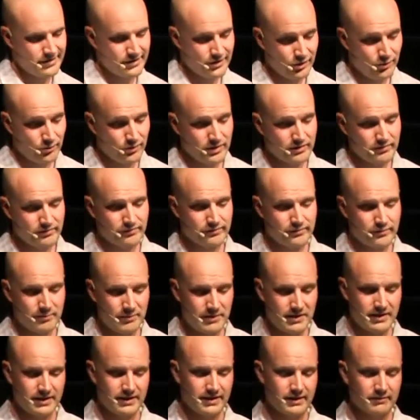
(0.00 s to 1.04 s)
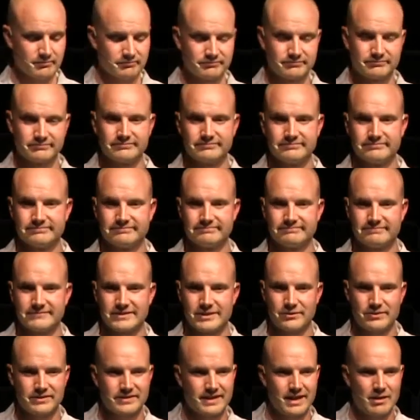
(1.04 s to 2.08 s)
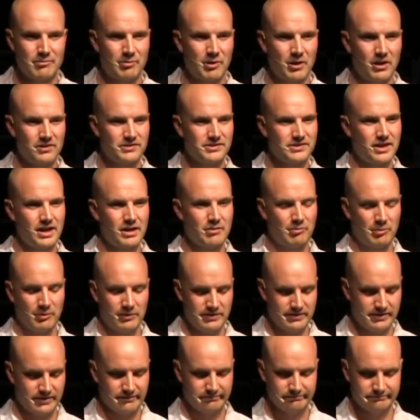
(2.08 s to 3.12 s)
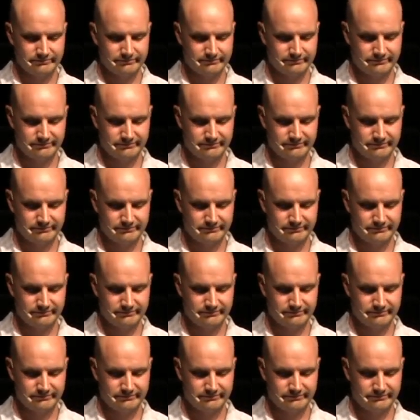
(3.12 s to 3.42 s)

no one forbidding him. You notice that? Paul's not in prison.